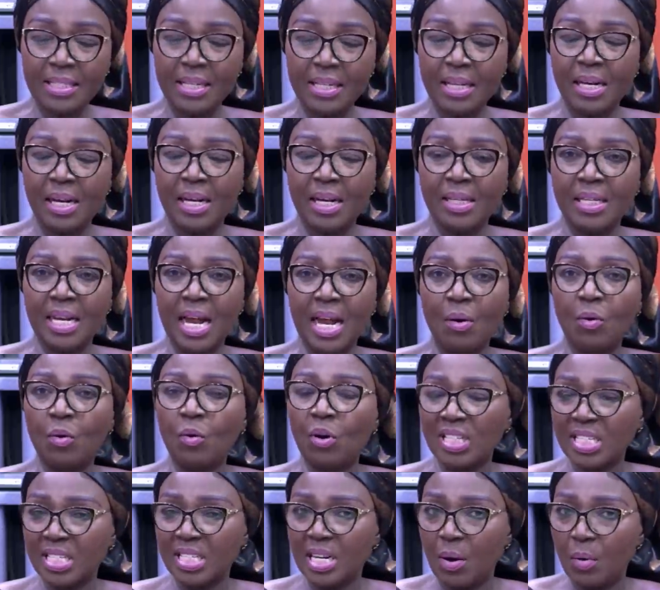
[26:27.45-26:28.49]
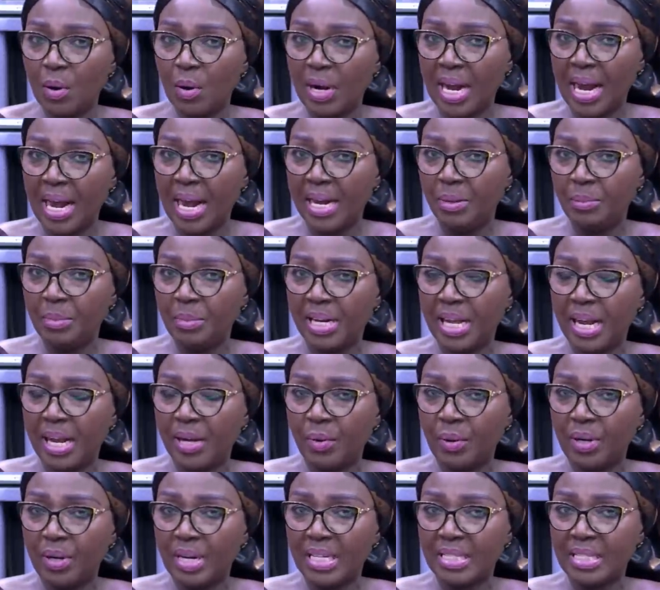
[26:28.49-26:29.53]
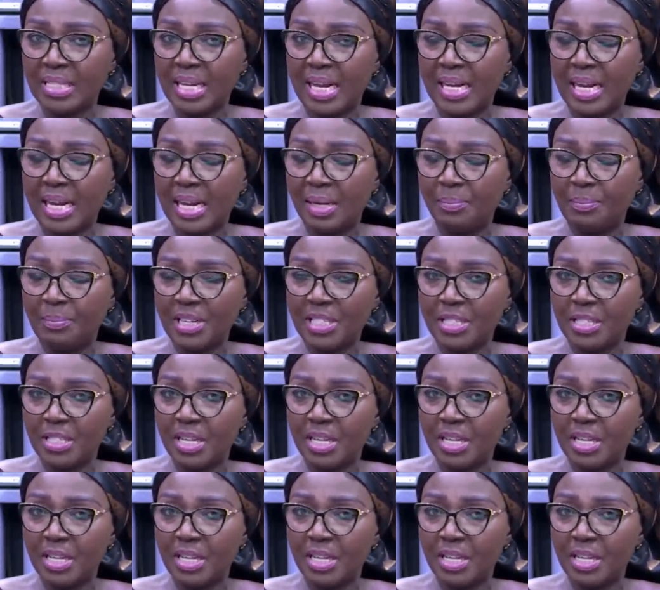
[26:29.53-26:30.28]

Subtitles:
Now, what time we can? We are not going to say. I'm not passengers.